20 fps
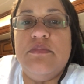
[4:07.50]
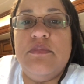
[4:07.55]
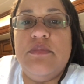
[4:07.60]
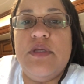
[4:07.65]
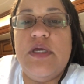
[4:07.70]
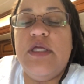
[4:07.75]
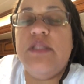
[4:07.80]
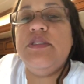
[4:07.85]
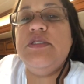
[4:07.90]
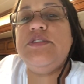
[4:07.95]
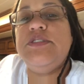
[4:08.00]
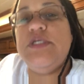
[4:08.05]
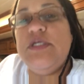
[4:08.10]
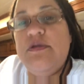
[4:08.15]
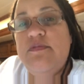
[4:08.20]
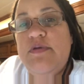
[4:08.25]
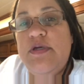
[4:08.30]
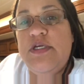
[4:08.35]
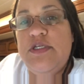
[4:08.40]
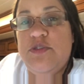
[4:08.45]
and the
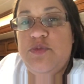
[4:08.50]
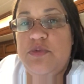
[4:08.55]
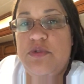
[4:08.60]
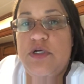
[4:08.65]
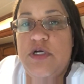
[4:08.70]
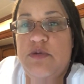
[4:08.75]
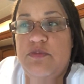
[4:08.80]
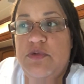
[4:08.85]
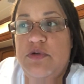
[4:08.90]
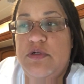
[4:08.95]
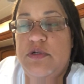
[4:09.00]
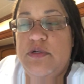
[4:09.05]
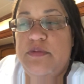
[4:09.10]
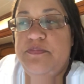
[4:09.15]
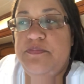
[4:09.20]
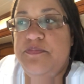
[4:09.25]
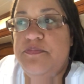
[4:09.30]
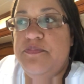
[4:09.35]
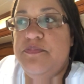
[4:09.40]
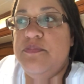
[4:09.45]
TVs will come on.
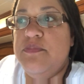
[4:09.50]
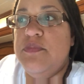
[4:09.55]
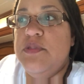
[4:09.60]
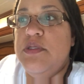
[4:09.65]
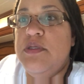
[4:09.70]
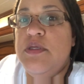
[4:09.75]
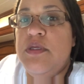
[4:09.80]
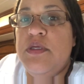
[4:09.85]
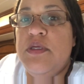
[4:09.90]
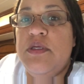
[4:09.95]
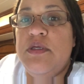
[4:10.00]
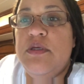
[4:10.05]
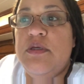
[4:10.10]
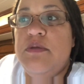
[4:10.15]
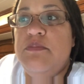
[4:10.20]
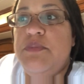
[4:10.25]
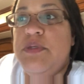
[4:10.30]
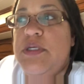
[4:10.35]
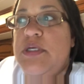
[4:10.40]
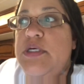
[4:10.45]

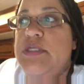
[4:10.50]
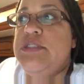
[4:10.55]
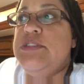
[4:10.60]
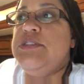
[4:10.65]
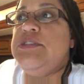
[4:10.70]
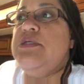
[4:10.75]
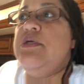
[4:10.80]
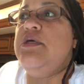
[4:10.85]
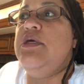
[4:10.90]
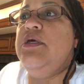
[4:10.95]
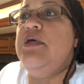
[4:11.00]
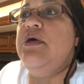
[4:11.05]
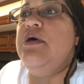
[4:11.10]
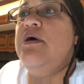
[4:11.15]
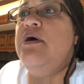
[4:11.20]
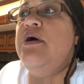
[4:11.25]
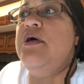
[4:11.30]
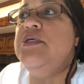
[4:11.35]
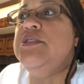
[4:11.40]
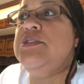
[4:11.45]
Because
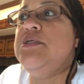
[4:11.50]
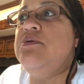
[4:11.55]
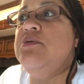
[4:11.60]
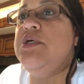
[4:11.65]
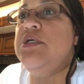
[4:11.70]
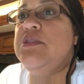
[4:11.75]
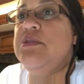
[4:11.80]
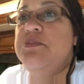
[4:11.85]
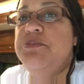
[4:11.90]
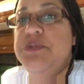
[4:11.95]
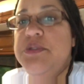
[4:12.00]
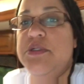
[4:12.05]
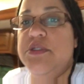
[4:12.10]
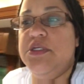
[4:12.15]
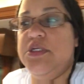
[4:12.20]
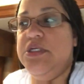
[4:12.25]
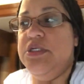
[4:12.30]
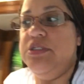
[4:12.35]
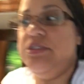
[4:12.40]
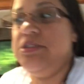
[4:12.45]
also in the book
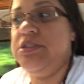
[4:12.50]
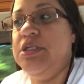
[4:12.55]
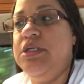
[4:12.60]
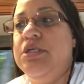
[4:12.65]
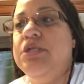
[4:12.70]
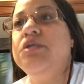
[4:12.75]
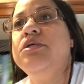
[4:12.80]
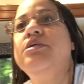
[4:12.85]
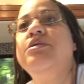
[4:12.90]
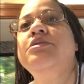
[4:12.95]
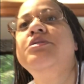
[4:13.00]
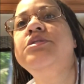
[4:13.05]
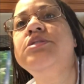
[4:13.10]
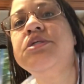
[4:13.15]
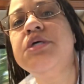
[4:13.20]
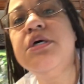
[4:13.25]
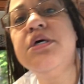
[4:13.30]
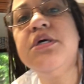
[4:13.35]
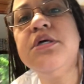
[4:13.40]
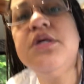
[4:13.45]
it says,
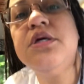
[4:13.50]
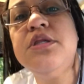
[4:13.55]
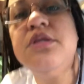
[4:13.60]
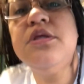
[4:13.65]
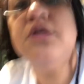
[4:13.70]
in